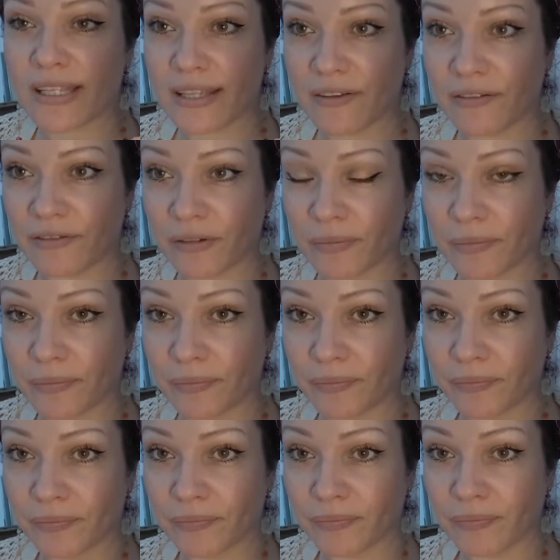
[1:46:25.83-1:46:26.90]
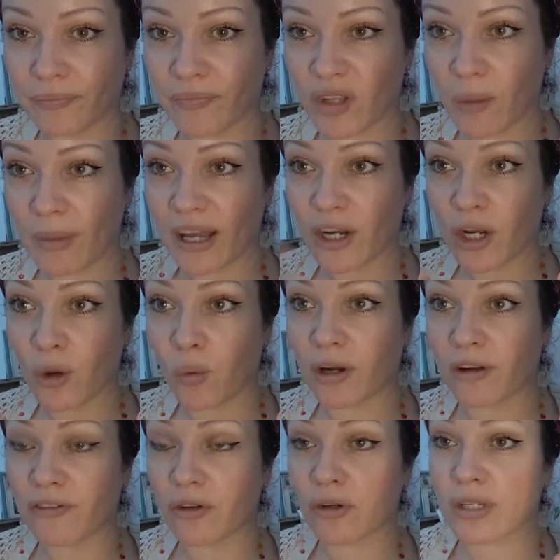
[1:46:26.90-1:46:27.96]
different. But I know one
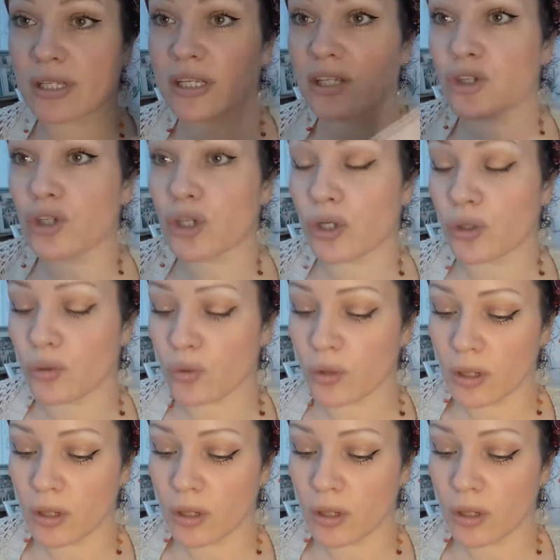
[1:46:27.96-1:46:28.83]
of yours is to